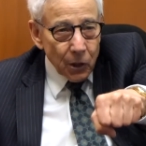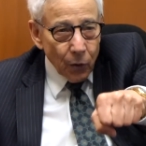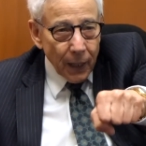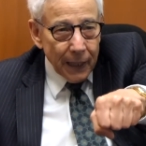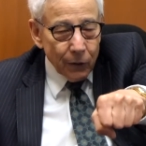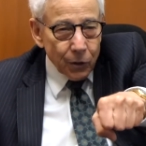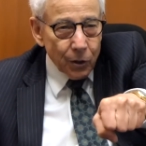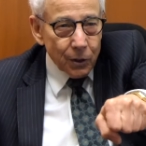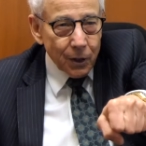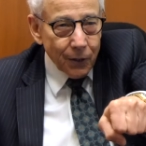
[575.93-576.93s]
"Okay, now
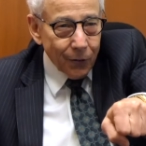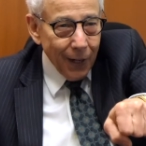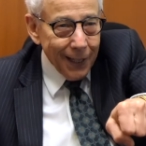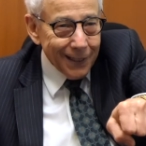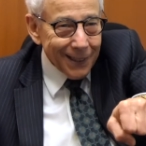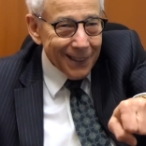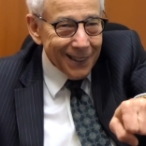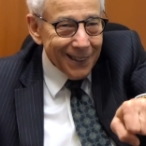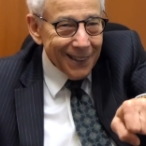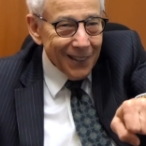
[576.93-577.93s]
turn to the right,"
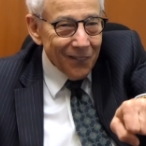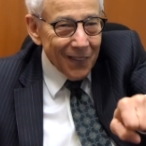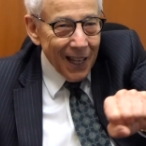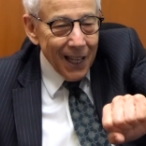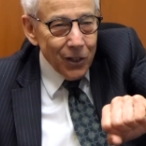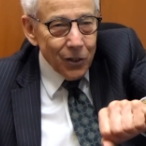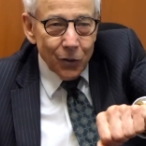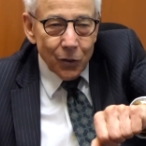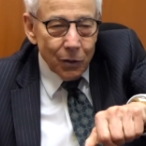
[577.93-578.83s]
and